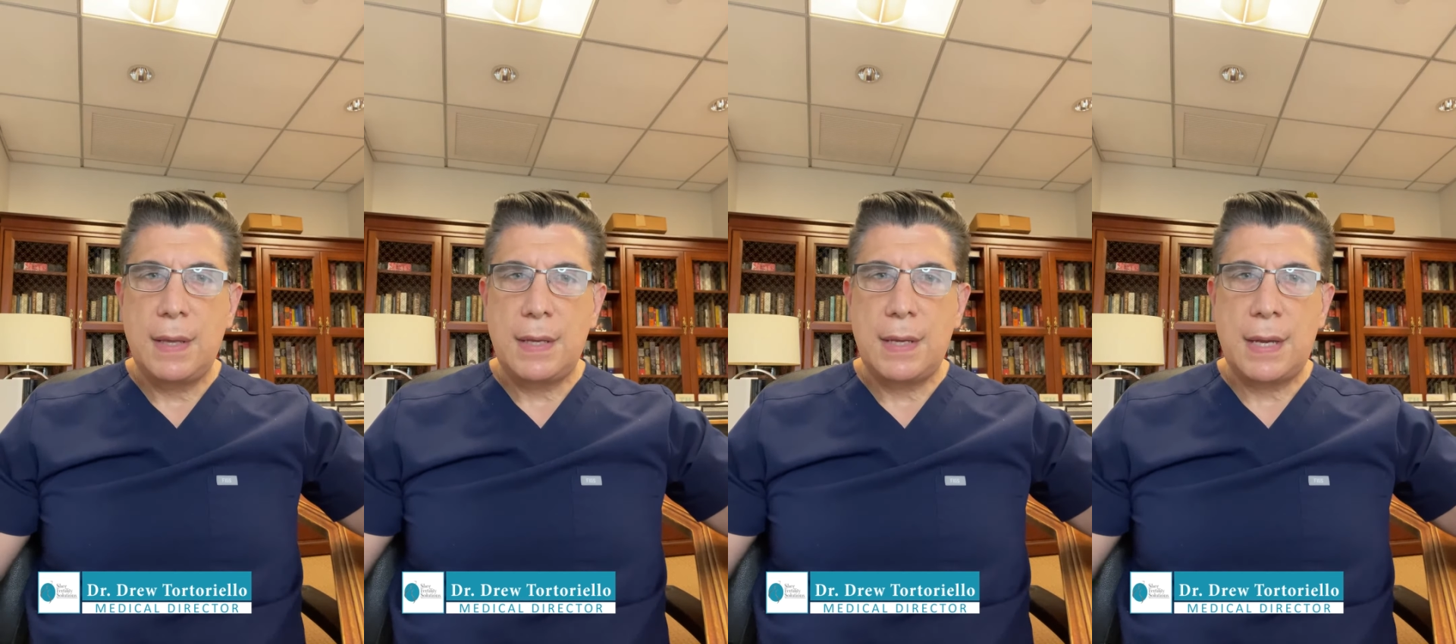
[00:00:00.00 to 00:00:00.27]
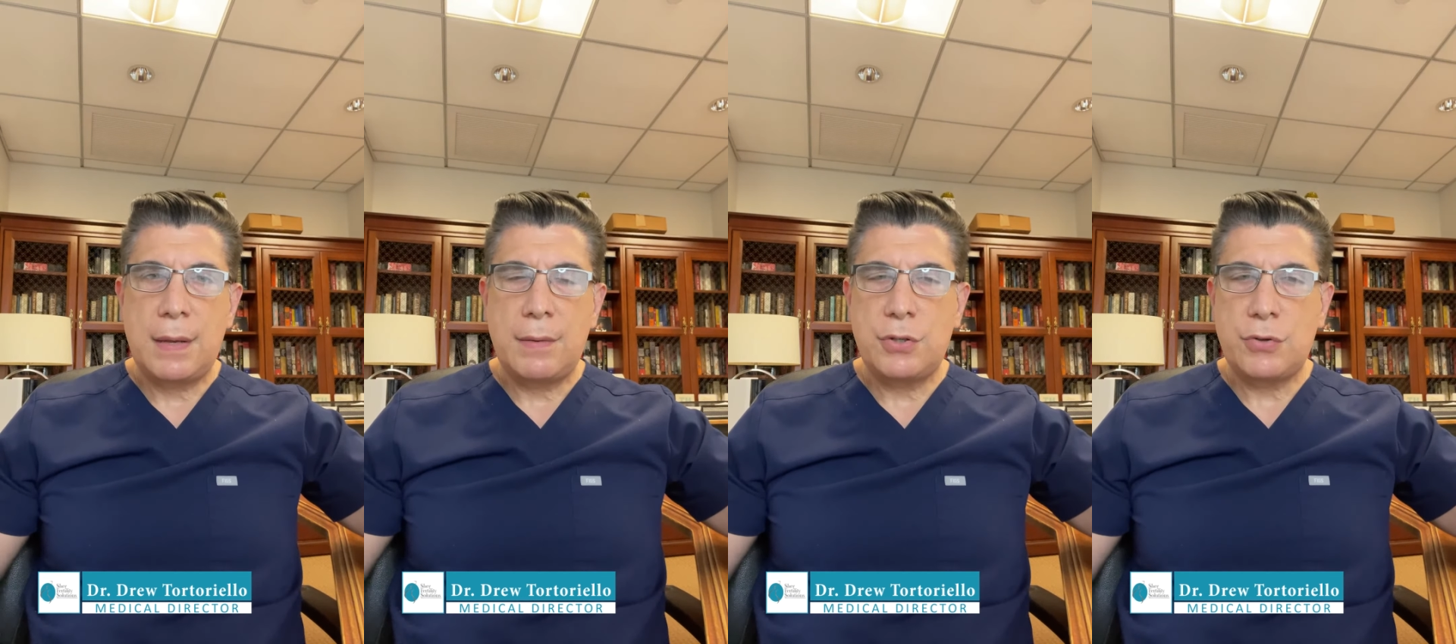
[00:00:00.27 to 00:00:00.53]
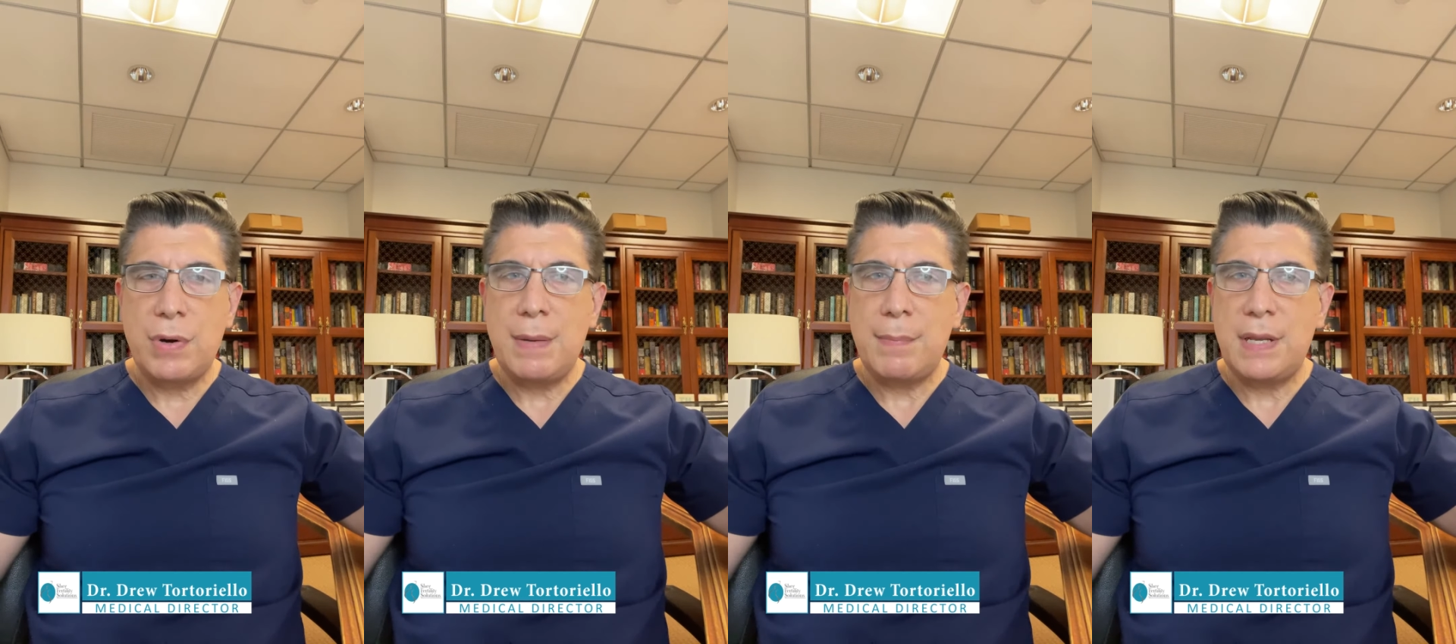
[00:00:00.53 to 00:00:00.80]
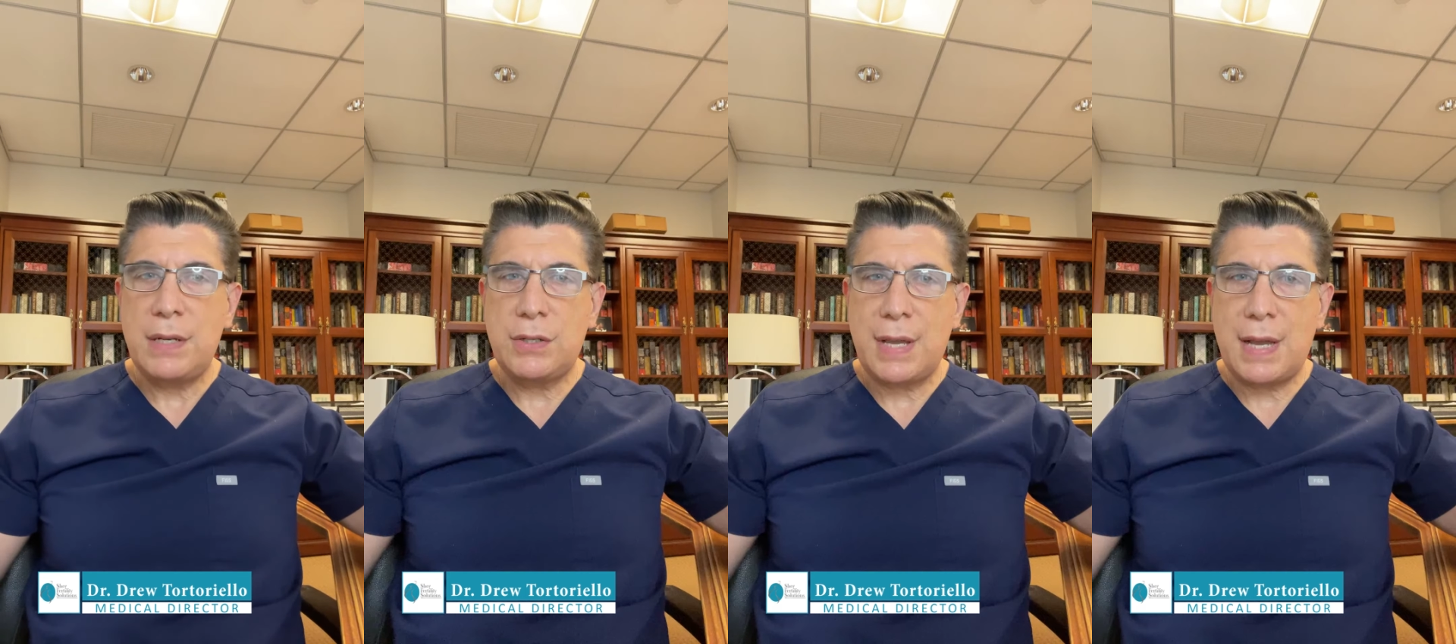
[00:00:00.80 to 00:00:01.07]
uh,
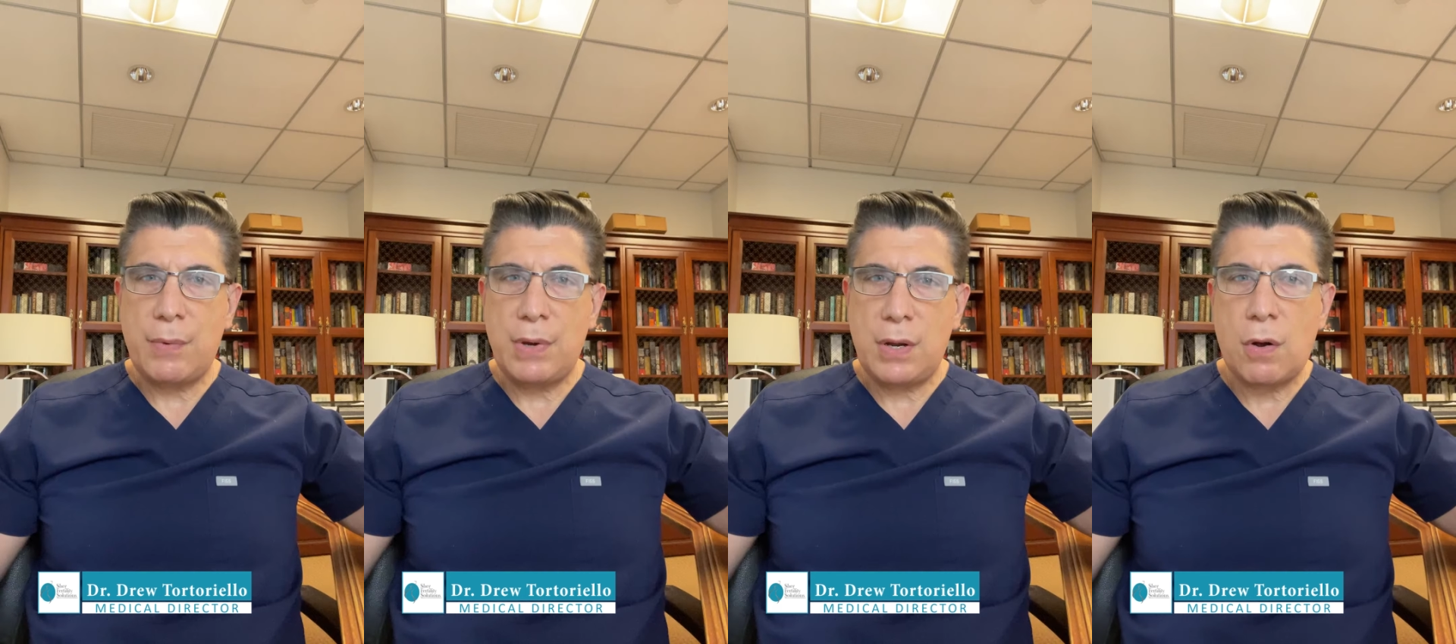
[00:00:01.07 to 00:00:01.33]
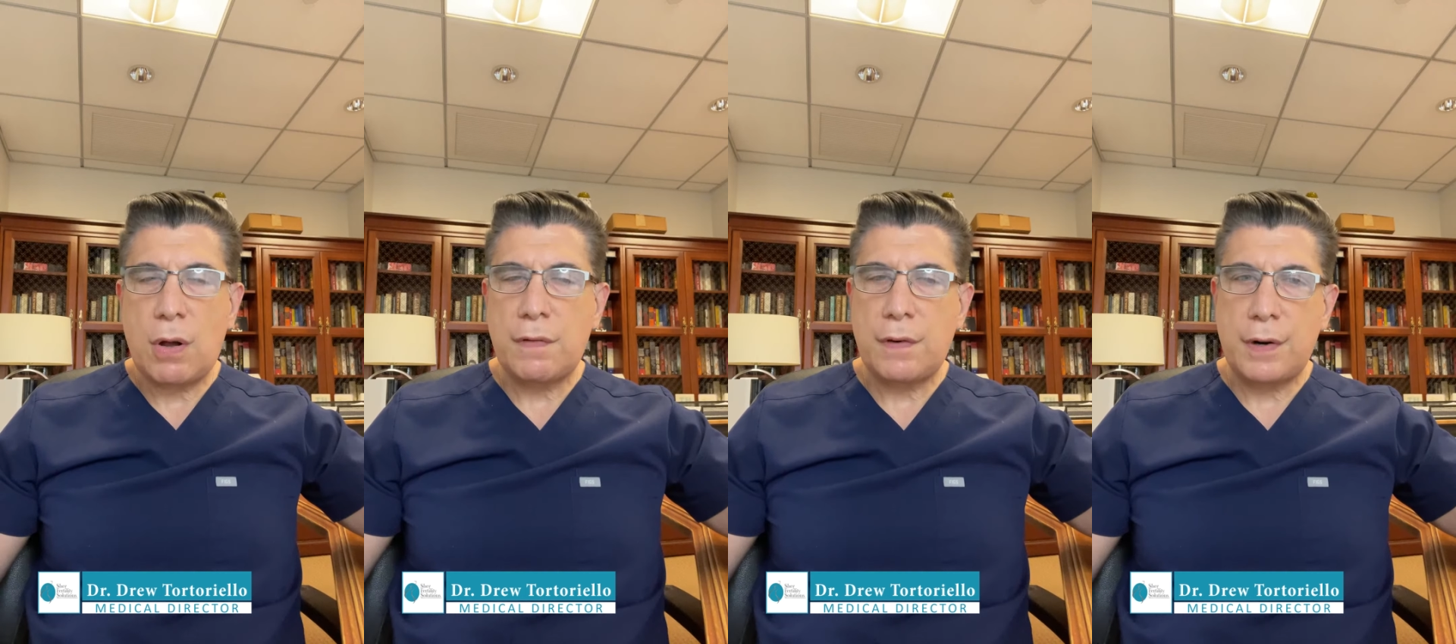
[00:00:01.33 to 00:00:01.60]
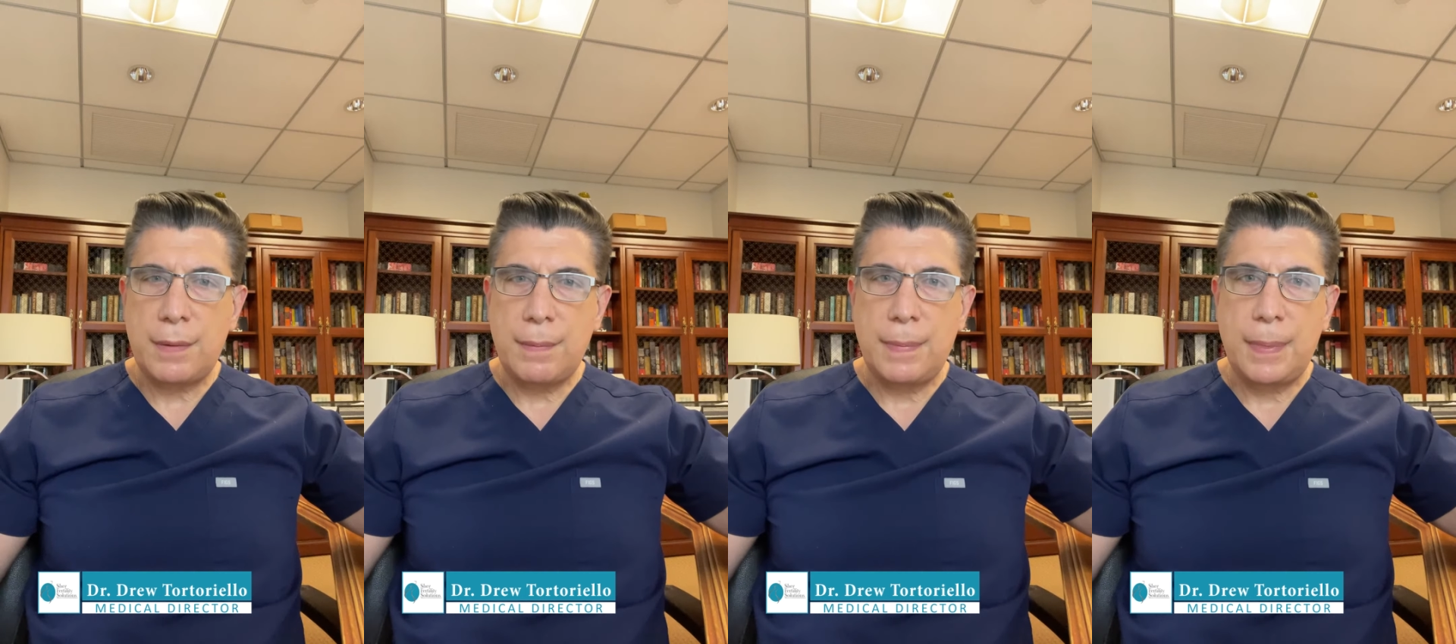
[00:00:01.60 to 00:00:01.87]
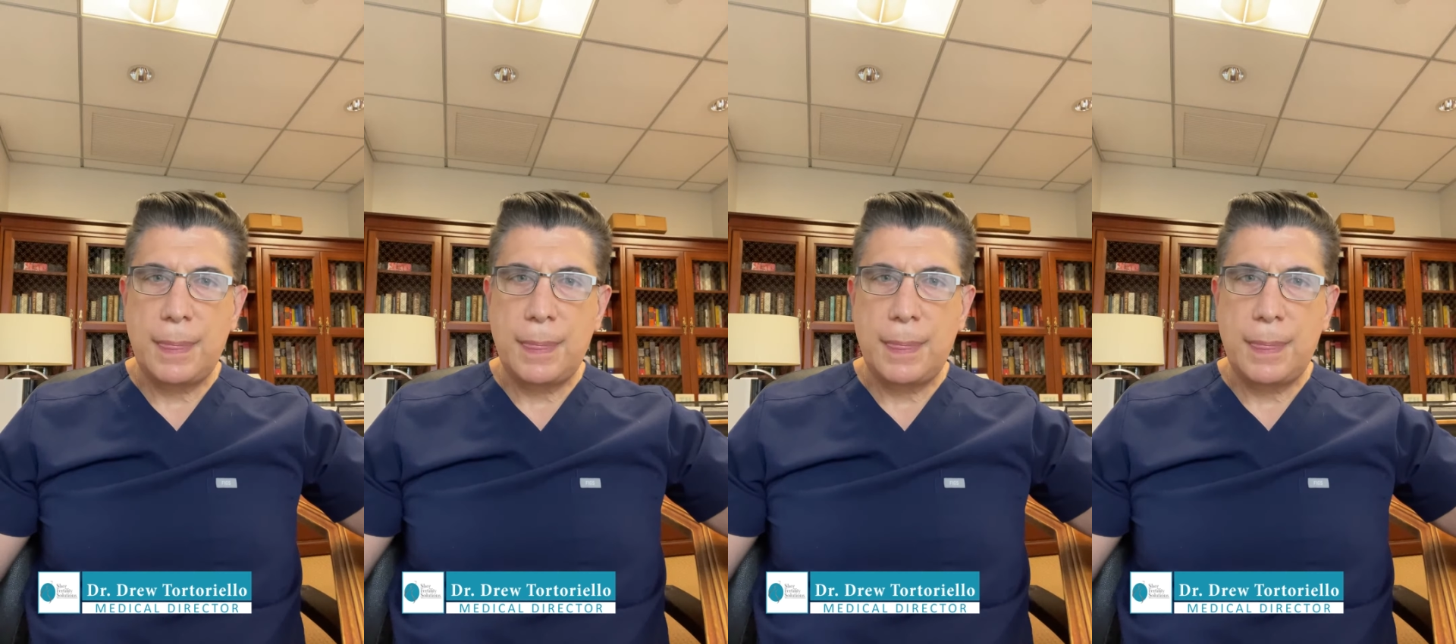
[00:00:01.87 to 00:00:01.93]
treatments that we offer.